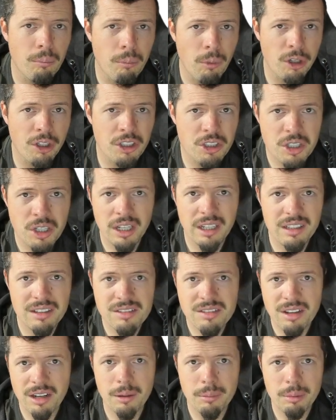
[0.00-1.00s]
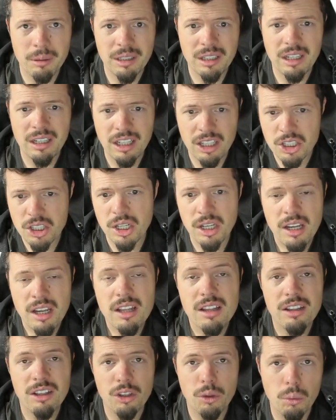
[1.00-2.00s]
monitoring and setup and connection,
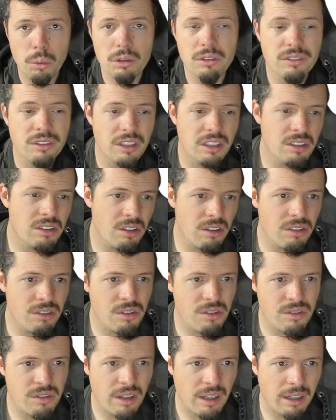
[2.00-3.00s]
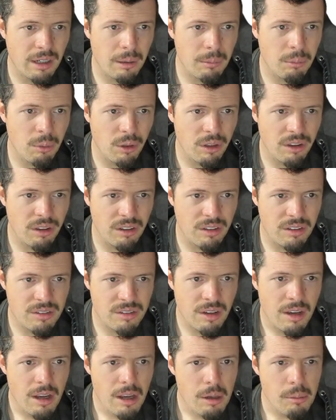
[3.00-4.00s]
then you will need to sign up with this.